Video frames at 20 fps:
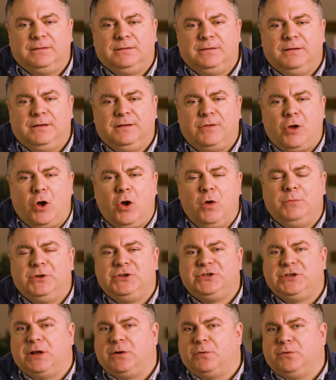the
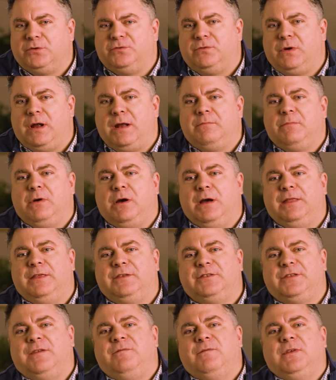homeless shelter was run by the
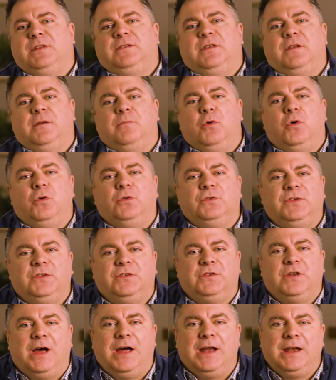Saint Vincent de Paul
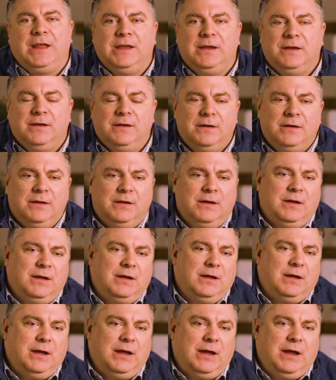Society,
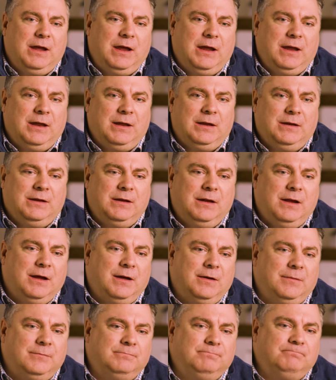and
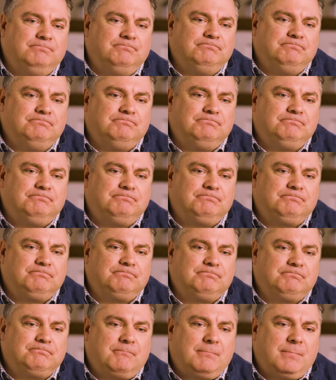um,
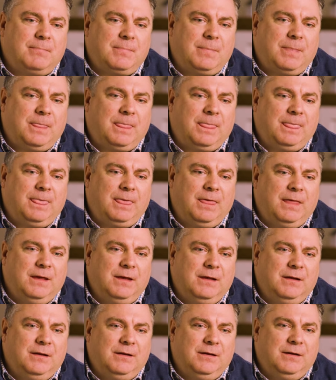
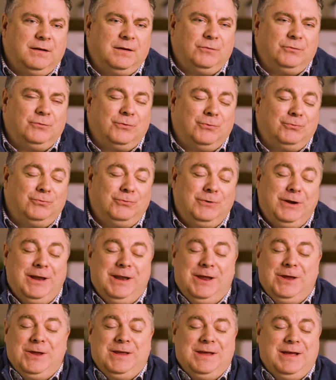it was a
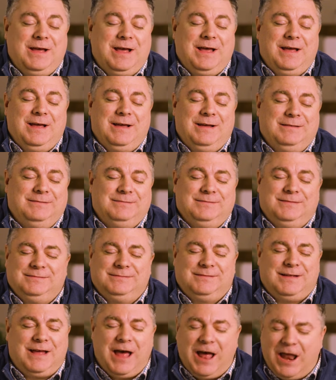really
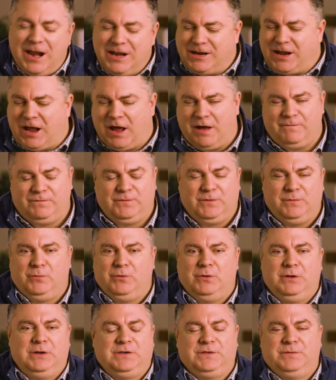
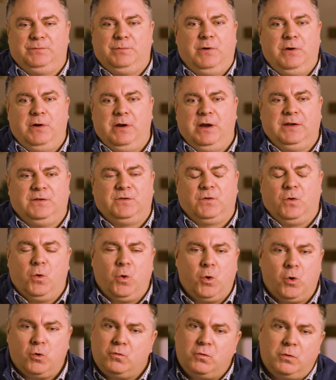uncomfortable experience,
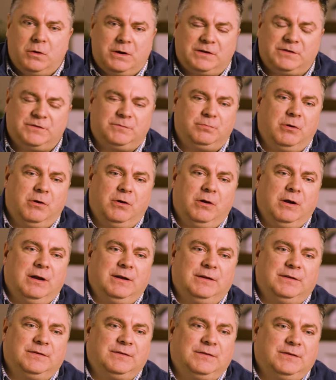awkward
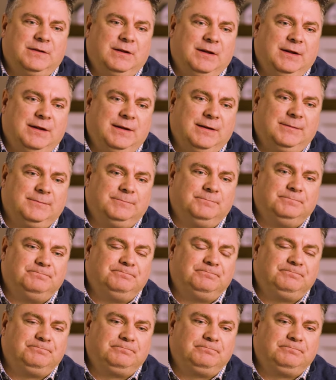experience, um,